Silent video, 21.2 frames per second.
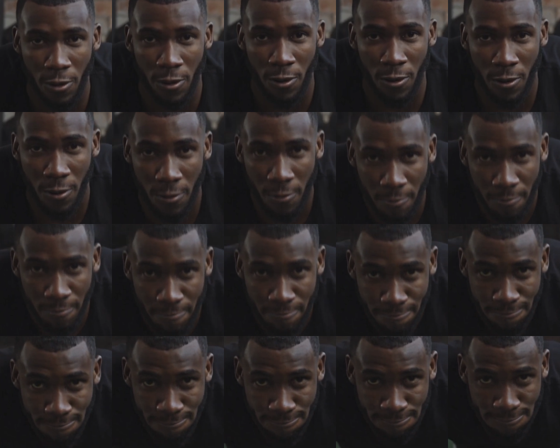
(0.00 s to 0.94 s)
I couldn't do
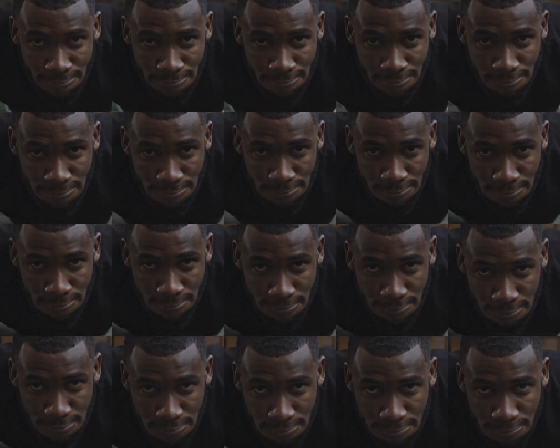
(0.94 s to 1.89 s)
any pushing movements. I
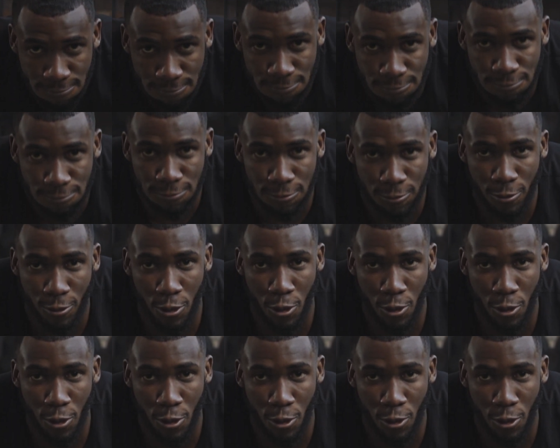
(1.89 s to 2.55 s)
could kind of do